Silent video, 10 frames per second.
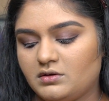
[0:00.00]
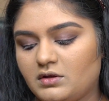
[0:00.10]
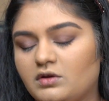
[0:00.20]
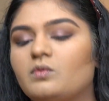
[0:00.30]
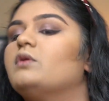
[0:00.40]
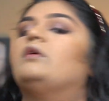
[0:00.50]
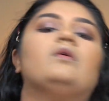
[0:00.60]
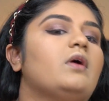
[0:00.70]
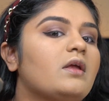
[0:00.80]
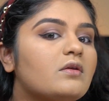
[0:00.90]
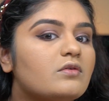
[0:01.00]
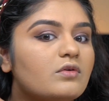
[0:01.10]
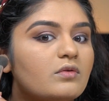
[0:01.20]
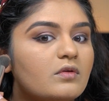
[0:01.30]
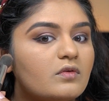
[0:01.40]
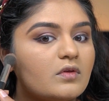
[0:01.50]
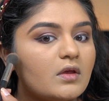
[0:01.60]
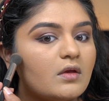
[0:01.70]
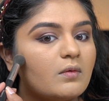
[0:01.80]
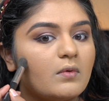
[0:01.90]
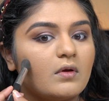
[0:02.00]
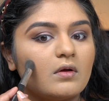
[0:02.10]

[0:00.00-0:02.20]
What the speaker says: Then you want to go ahead and do the same